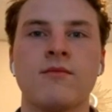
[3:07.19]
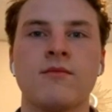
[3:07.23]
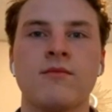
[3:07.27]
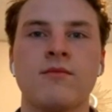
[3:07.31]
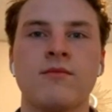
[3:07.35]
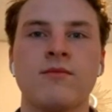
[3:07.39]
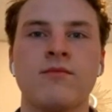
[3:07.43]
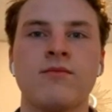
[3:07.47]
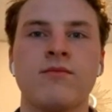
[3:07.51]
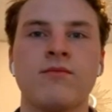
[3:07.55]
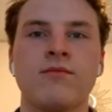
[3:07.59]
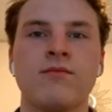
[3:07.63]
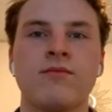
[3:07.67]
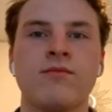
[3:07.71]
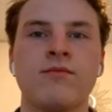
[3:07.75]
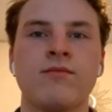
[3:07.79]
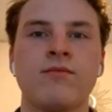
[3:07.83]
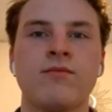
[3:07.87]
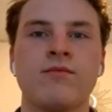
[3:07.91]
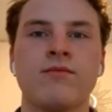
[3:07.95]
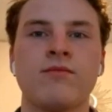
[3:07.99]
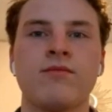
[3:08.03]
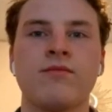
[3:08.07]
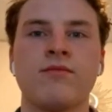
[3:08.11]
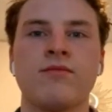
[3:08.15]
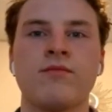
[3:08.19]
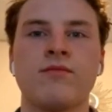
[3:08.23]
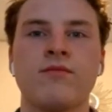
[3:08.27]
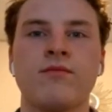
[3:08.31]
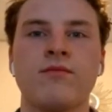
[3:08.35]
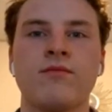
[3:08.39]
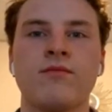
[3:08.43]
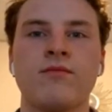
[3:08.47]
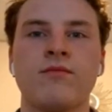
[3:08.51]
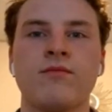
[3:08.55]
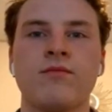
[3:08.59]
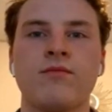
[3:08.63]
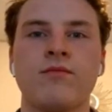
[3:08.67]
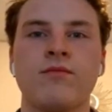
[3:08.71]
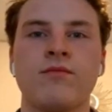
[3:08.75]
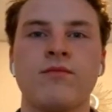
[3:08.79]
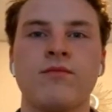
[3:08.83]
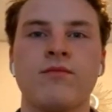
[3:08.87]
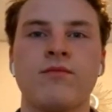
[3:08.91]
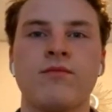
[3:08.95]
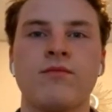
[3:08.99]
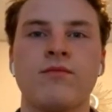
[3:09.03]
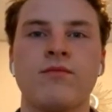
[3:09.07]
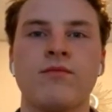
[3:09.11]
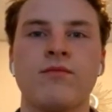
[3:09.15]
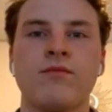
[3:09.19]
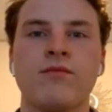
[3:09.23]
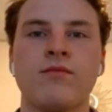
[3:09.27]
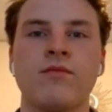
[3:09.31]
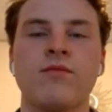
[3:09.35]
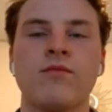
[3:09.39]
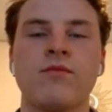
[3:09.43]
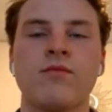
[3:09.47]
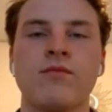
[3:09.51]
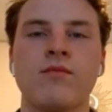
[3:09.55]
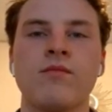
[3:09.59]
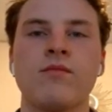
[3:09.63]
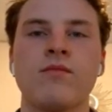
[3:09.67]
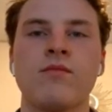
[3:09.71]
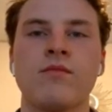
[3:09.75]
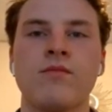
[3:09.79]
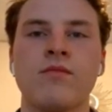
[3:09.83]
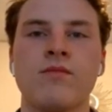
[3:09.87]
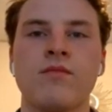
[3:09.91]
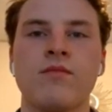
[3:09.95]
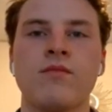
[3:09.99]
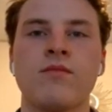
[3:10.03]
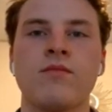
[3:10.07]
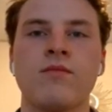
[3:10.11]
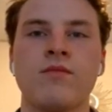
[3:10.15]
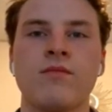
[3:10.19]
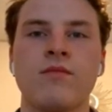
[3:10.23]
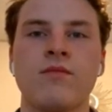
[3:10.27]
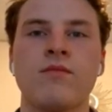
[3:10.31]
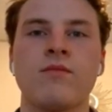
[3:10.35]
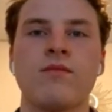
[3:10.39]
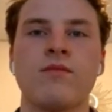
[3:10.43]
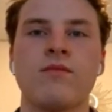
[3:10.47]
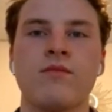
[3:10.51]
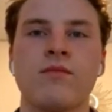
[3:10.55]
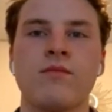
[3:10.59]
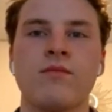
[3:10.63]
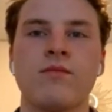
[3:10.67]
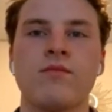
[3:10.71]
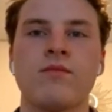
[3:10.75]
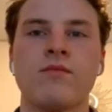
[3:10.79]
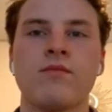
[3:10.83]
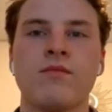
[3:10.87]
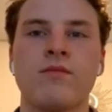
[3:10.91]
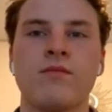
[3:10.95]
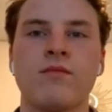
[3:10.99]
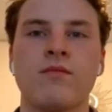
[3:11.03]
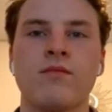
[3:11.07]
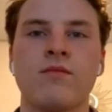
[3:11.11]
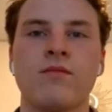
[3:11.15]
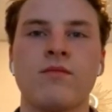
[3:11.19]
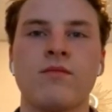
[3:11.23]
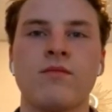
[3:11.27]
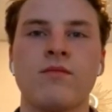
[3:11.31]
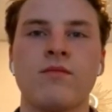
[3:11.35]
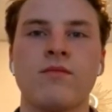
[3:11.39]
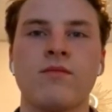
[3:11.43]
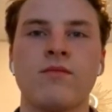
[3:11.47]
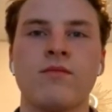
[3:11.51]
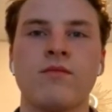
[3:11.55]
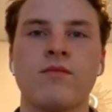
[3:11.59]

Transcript: (silent)